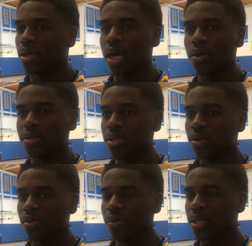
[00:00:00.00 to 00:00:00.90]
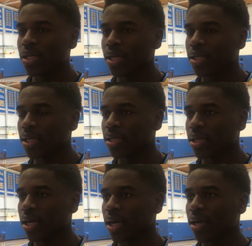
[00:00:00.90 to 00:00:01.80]
I was a little winded at the end of
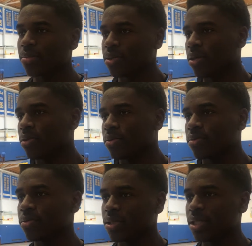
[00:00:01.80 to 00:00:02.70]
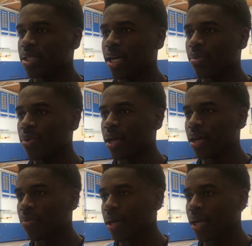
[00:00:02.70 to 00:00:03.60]
the game, so just take a break,
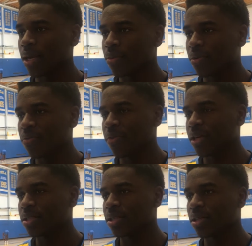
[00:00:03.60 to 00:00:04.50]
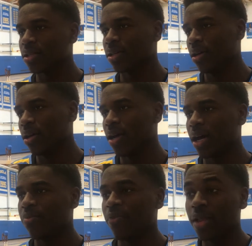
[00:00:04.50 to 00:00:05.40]
come back in refreshed, and
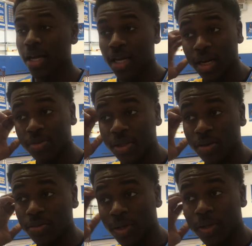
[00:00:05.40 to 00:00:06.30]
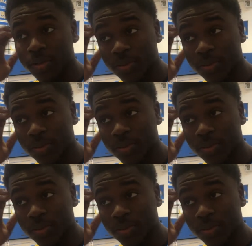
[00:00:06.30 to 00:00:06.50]
I feel like it helped a little bit.